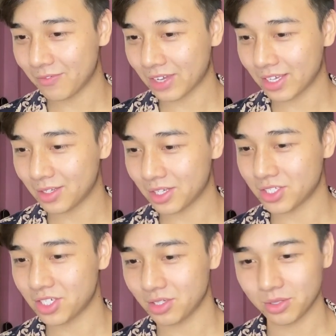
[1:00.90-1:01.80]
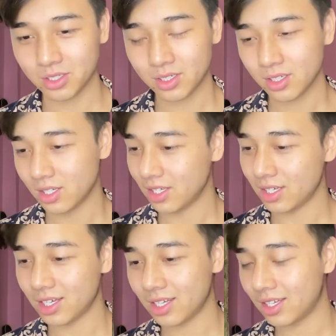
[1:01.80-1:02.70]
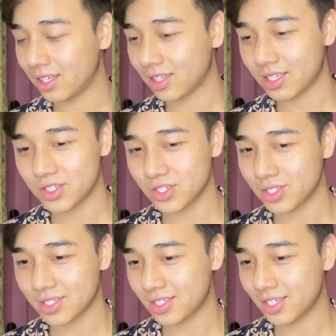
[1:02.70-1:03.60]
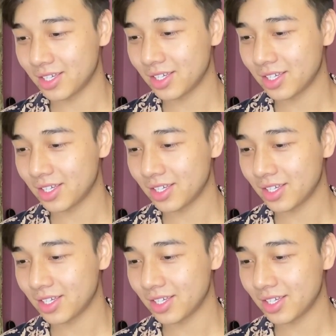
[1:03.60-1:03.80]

if I can look at you? That's just...